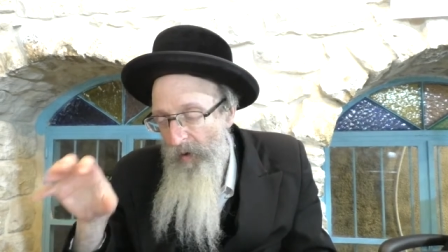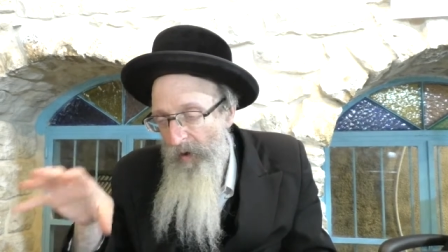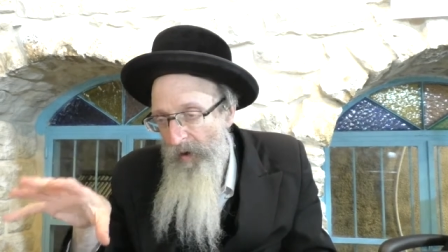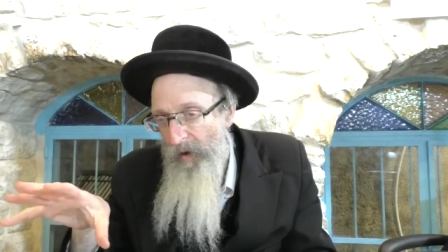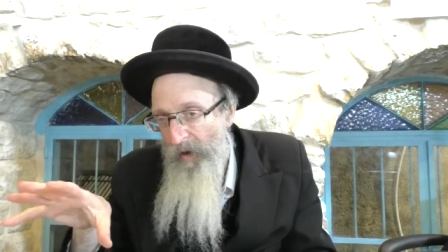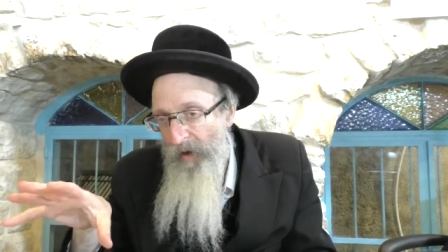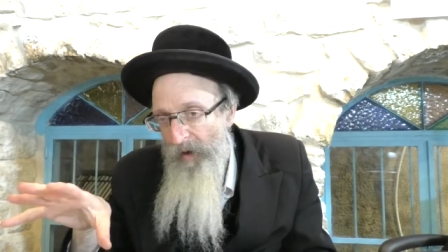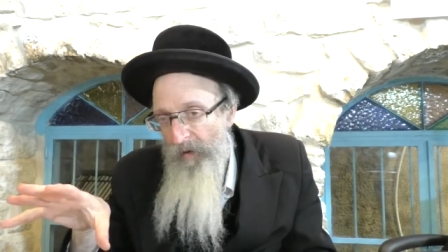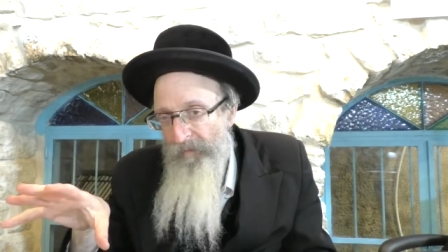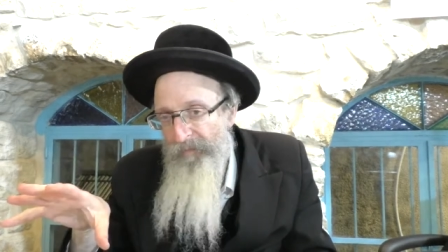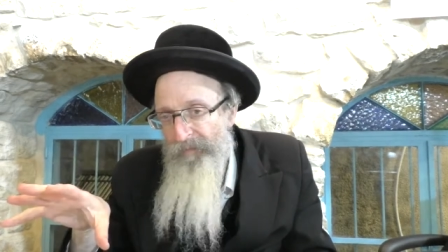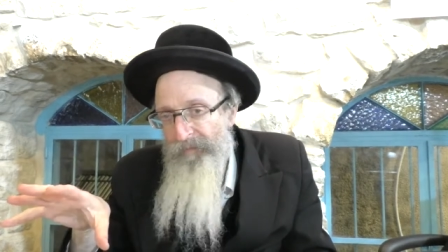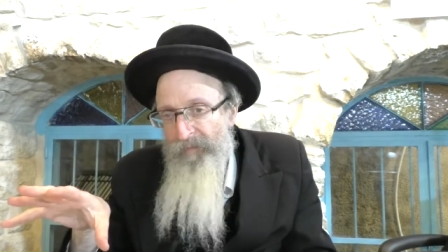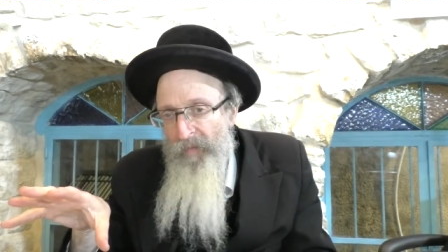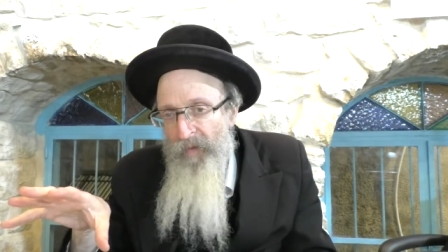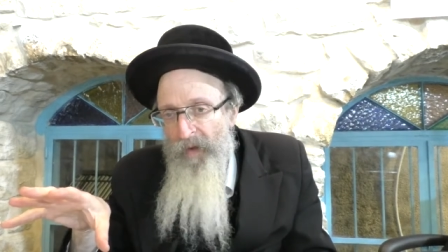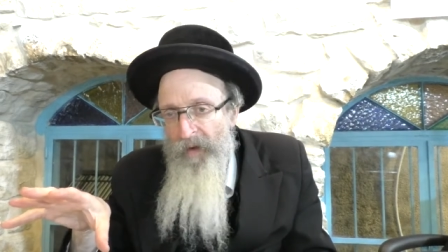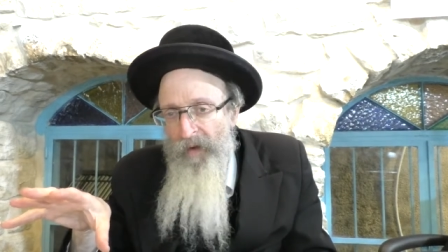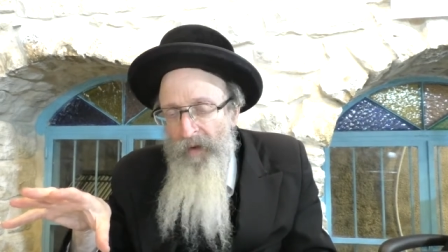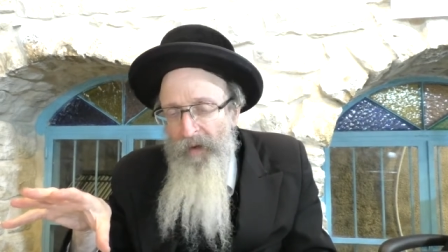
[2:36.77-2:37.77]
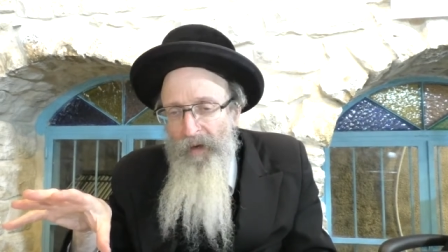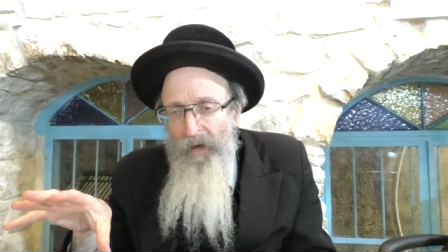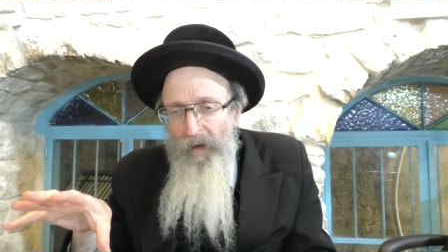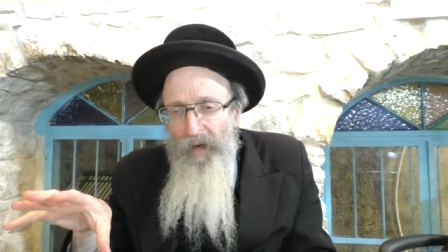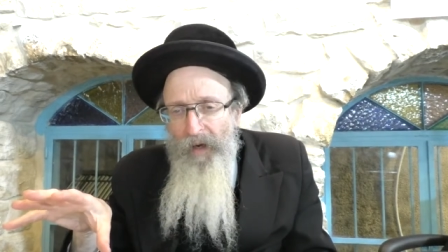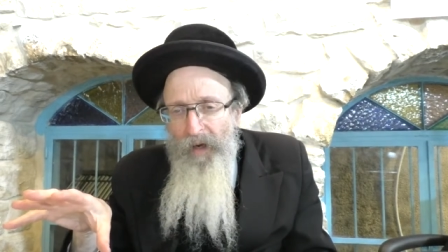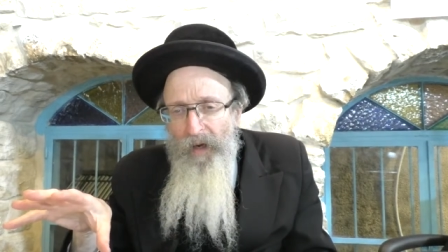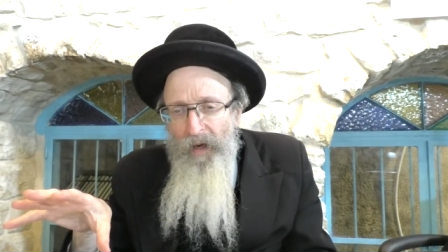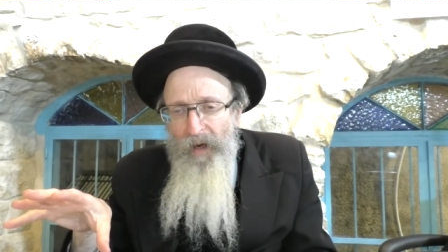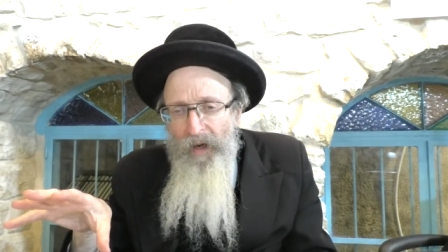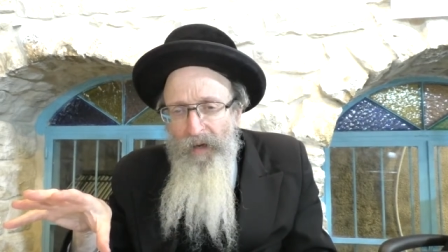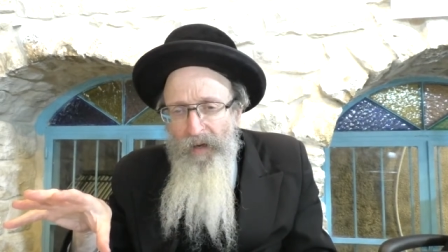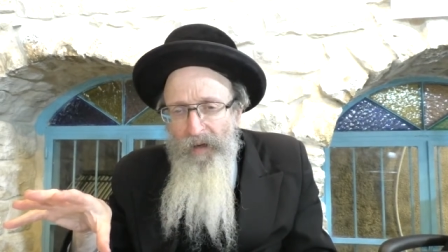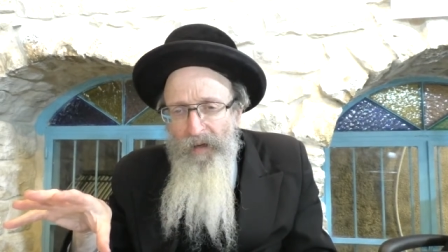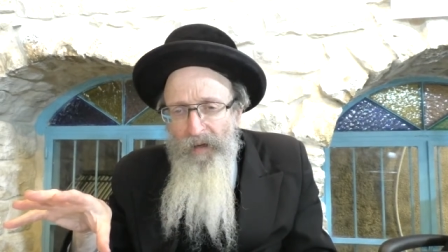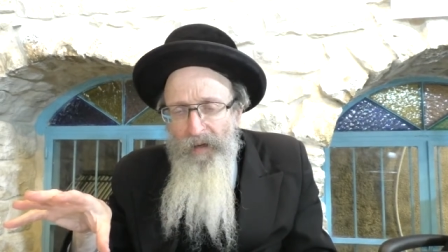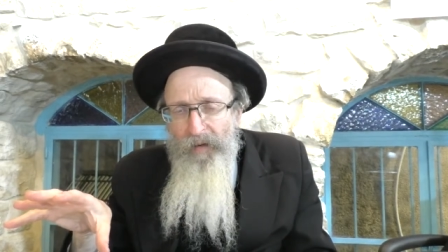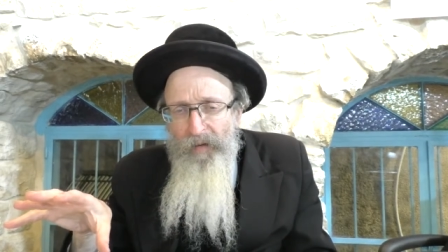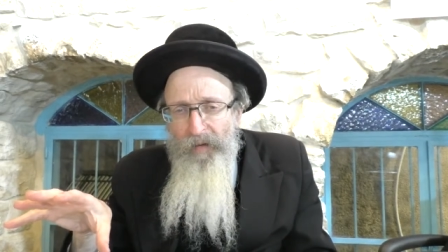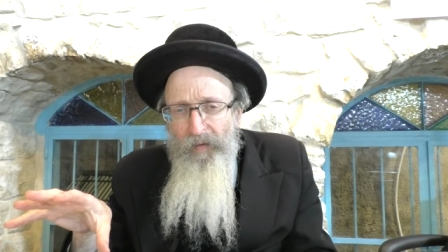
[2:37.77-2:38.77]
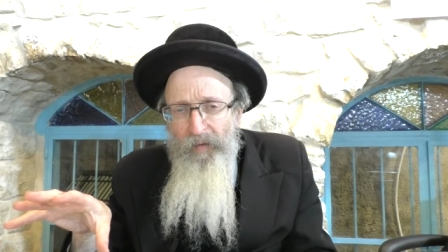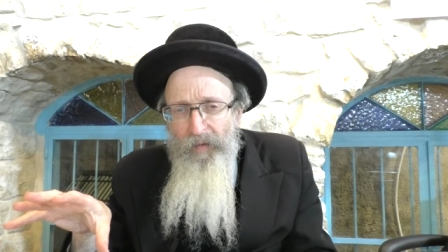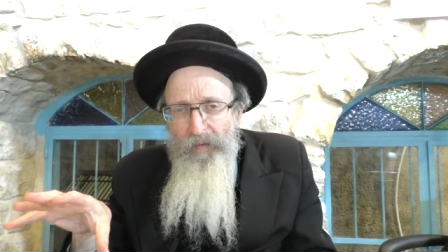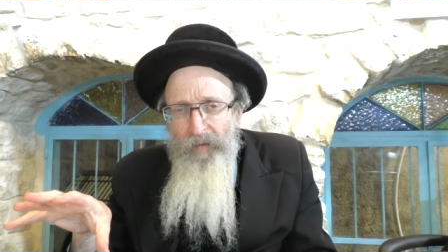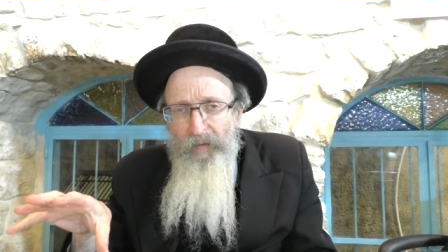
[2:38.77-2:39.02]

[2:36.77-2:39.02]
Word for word: um, uh,